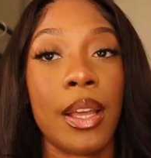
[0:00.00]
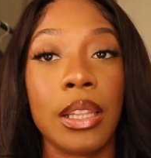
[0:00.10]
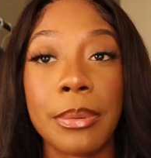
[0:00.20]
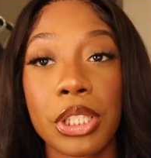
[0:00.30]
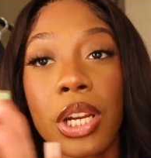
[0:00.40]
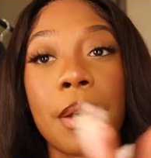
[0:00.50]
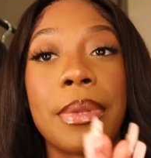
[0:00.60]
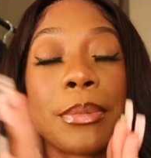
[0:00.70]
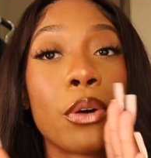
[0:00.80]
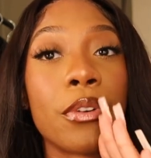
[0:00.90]
let me shut up
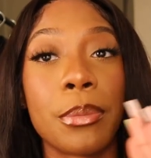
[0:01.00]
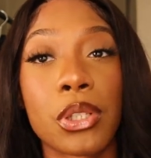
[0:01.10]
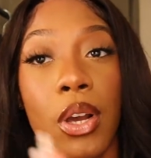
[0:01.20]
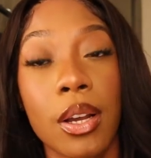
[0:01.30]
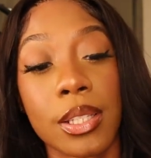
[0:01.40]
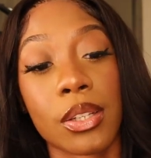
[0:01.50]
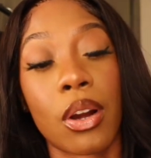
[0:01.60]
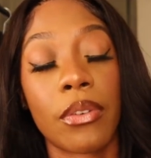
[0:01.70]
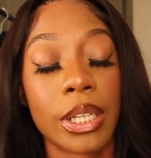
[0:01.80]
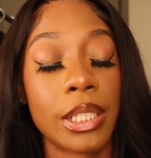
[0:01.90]
let me go film this haul because
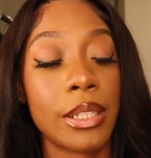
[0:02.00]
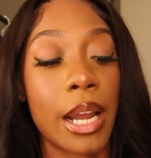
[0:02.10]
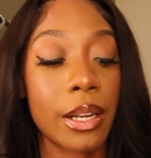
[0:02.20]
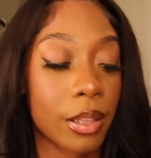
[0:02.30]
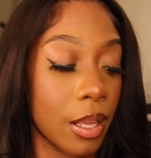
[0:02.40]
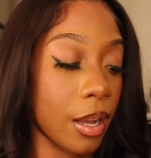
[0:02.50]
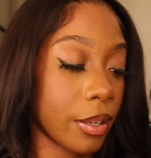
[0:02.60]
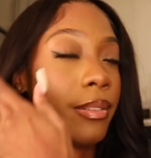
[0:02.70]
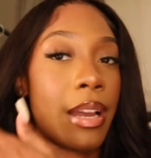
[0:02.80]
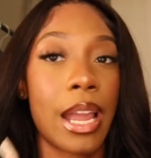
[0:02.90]
already nine
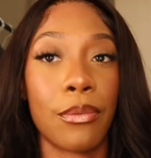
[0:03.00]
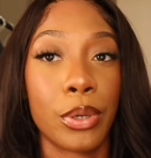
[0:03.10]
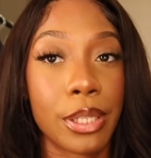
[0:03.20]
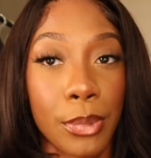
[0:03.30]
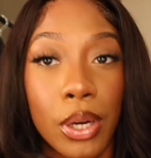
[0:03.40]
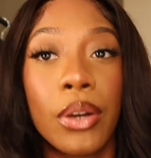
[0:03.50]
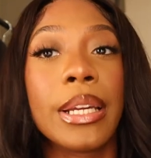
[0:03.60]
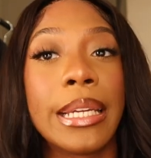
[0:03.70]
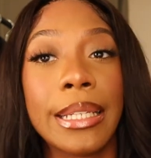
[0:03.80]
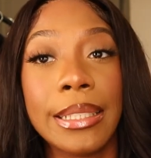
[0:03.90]
o'clock i have work tomorrow
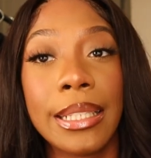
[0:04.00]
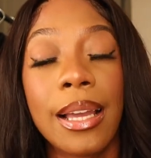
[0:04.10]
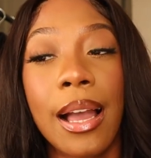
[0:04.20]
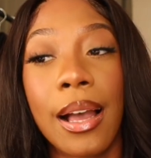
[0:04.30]
and